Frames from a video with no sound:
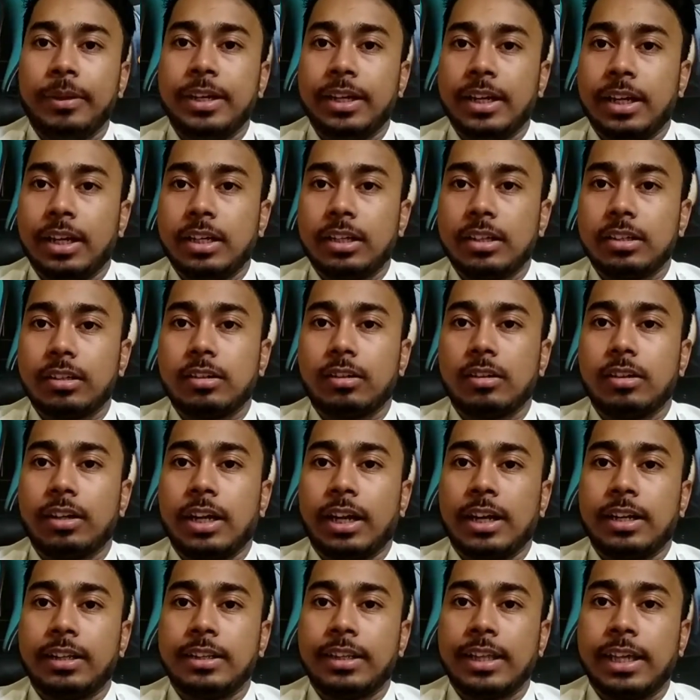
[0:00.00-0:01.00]
nut
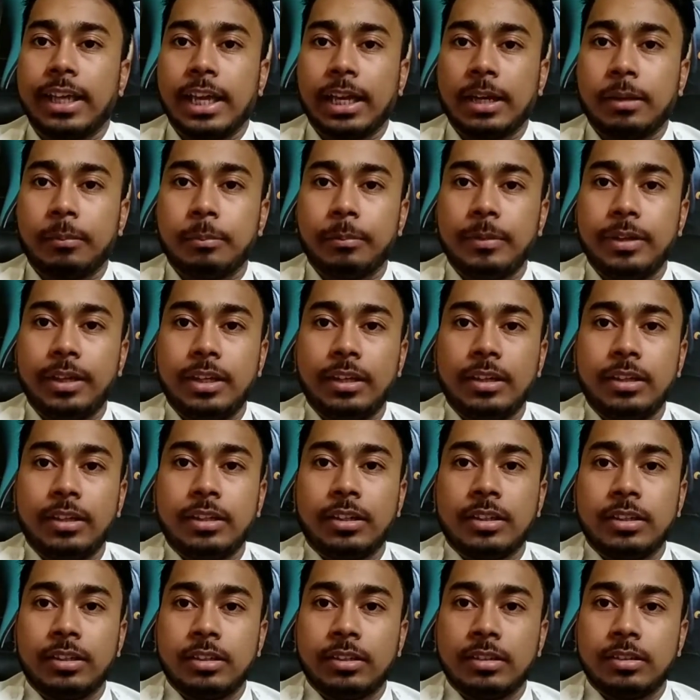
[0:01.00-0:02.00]
and the acme
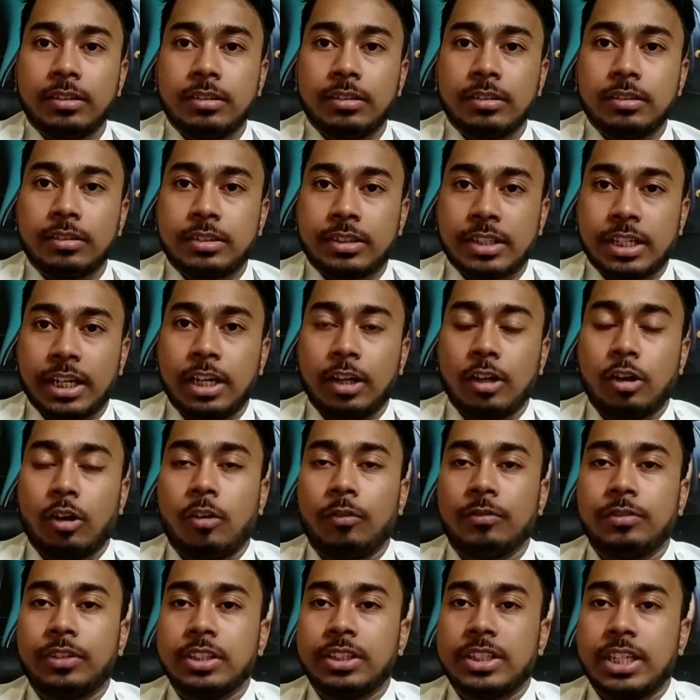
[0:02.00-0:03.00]
thread
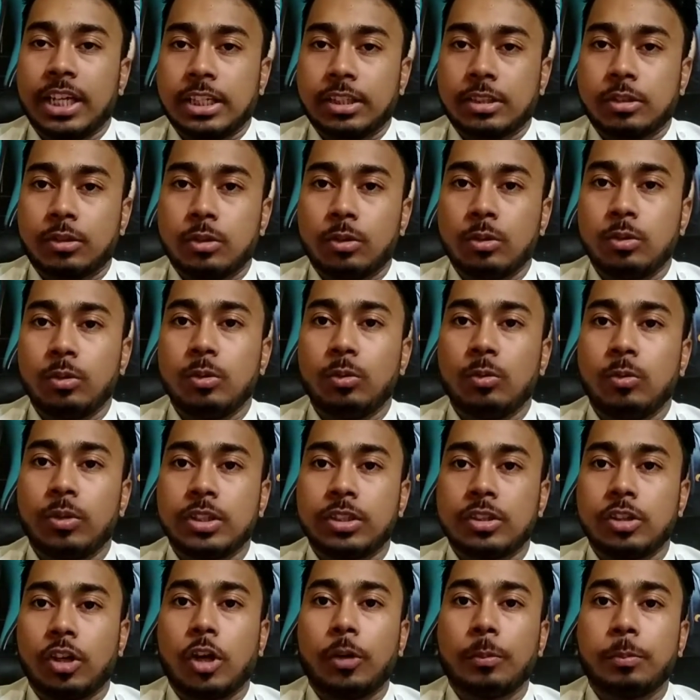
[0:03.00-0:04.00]
of the jack screw
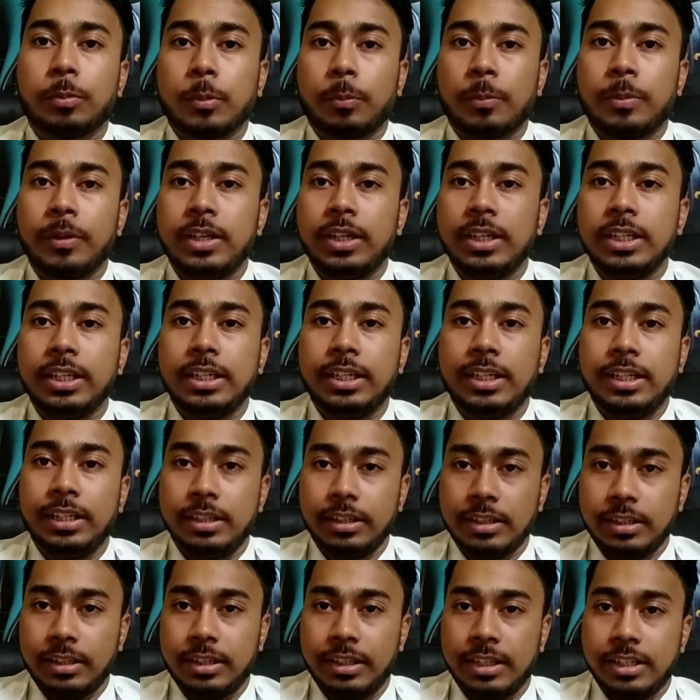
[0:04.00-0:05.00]
was not properly
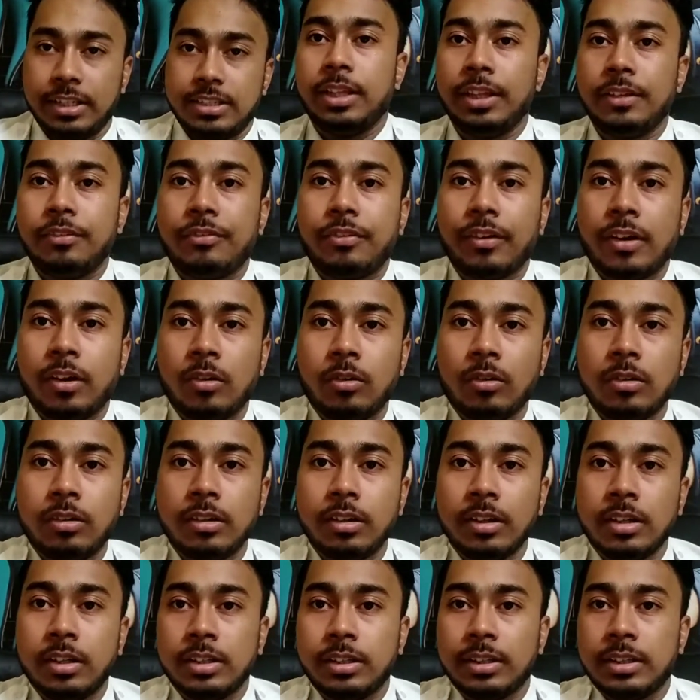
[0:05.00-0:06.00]
greased. Found
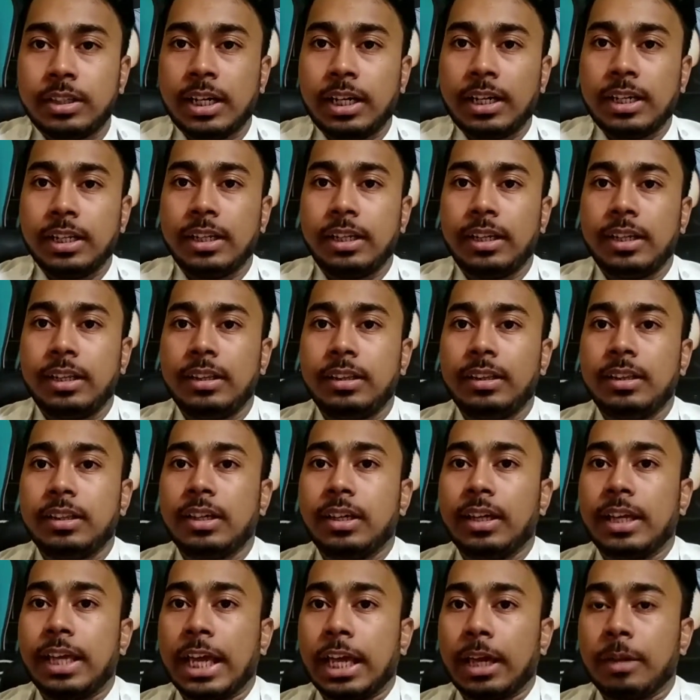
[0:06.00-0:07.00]
that in
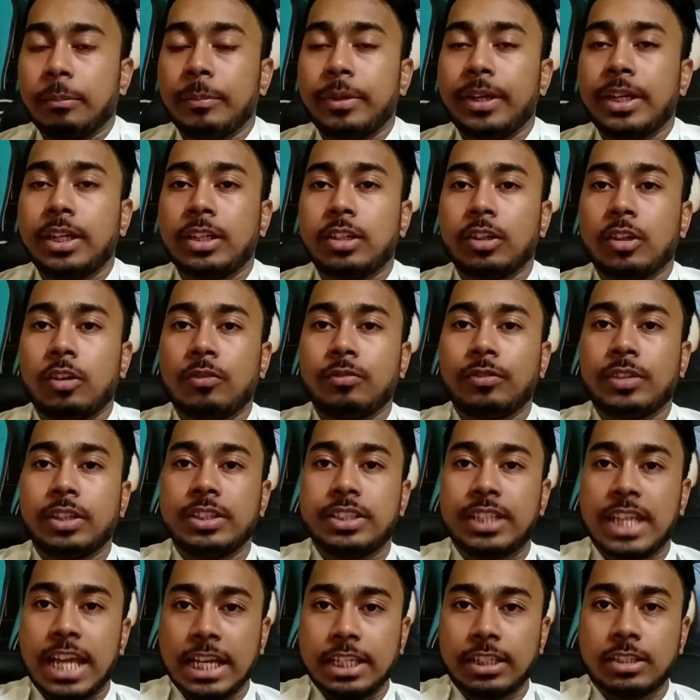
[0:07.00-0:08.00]
the acme nut of the
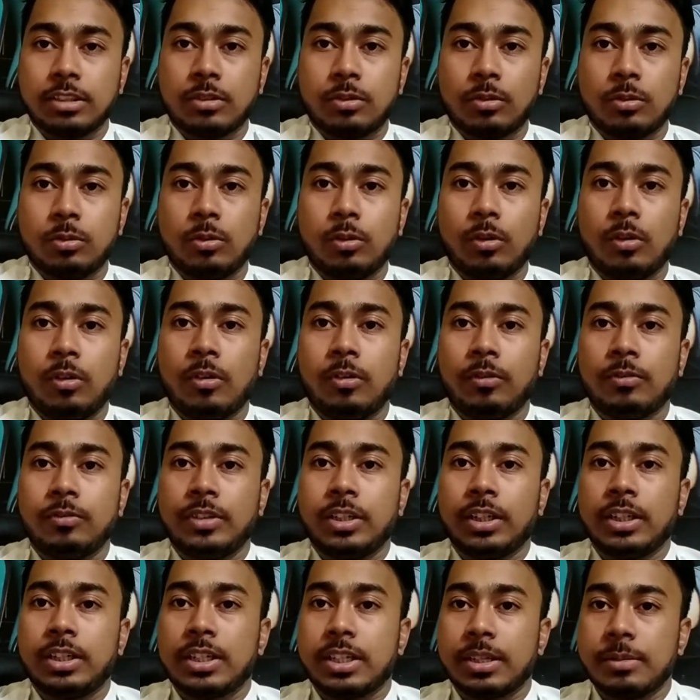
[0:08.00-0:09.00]
jack screw of
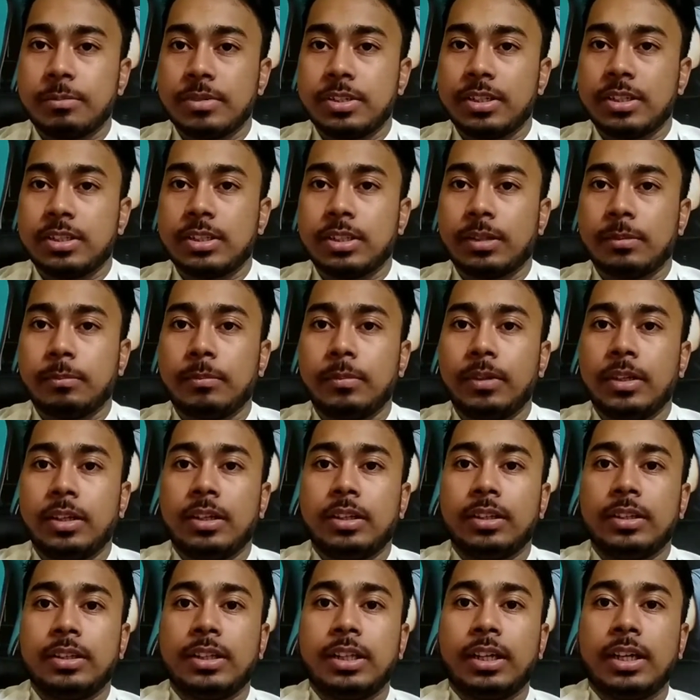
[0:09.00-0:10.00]
the trim system,
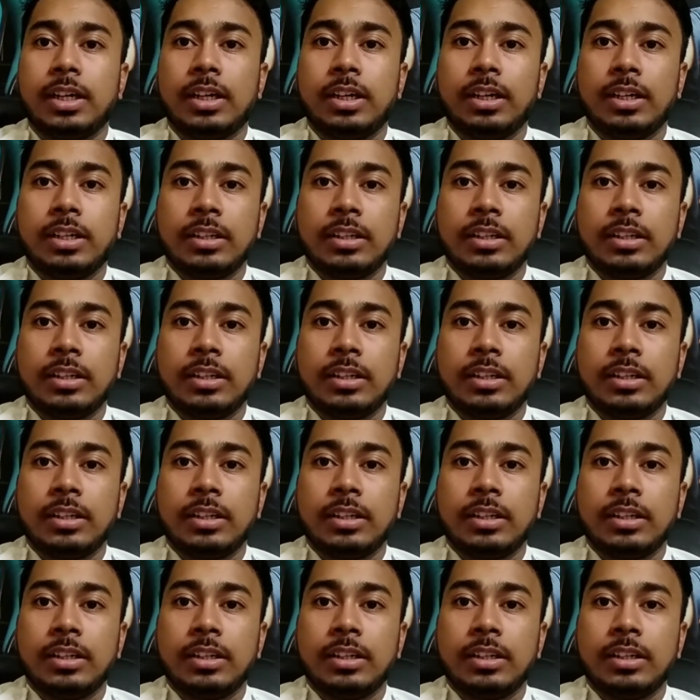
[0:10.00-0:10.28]
the